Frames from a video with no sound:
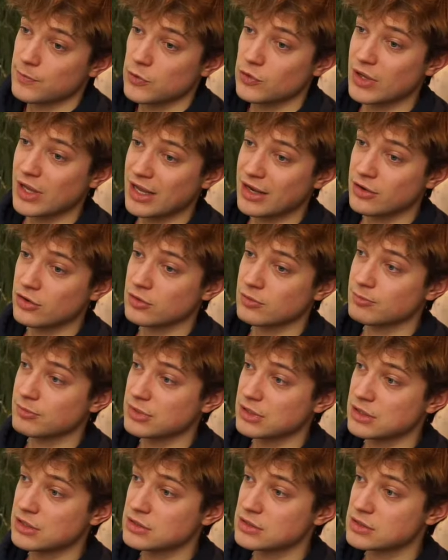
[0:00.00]
you cannot
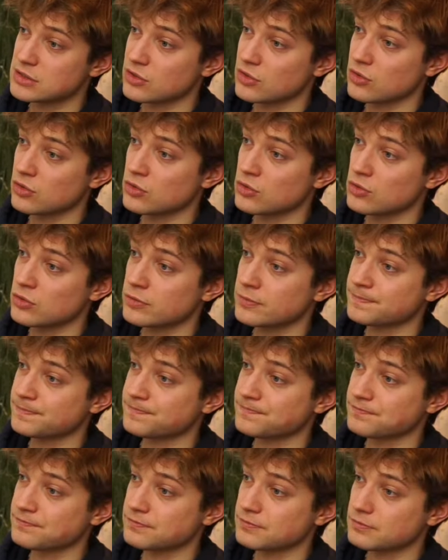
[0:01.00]
be so,
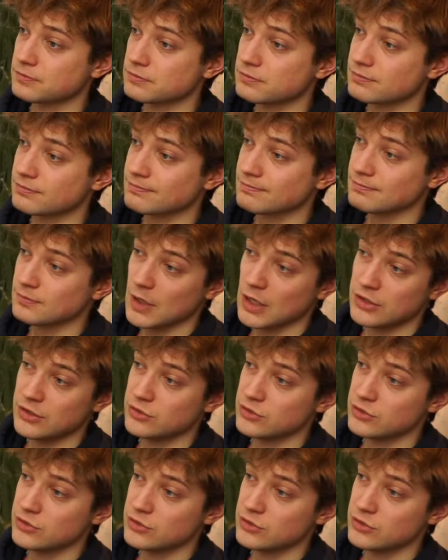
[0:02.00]
you're